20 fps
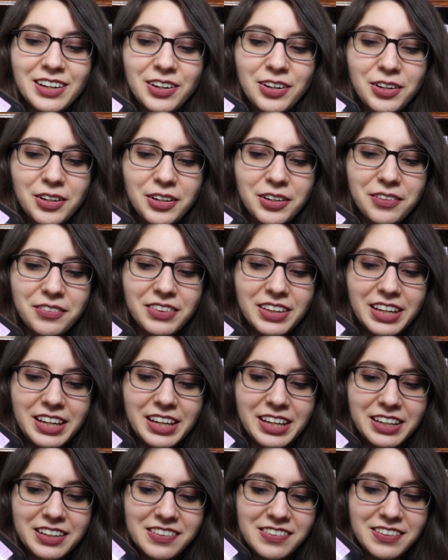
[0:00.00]
all of the
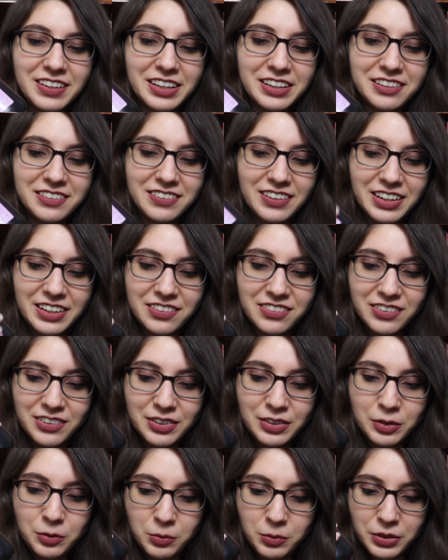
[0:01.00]
hand
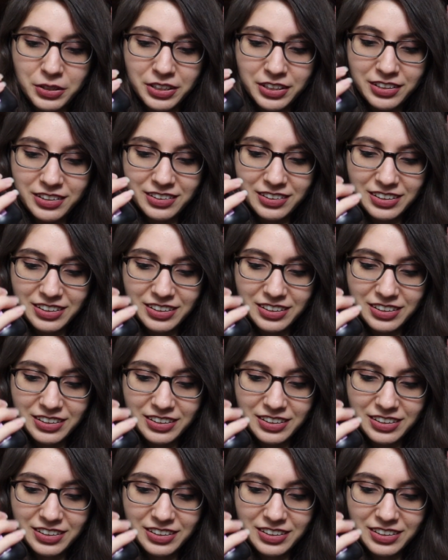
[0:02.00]
sanitizer at work.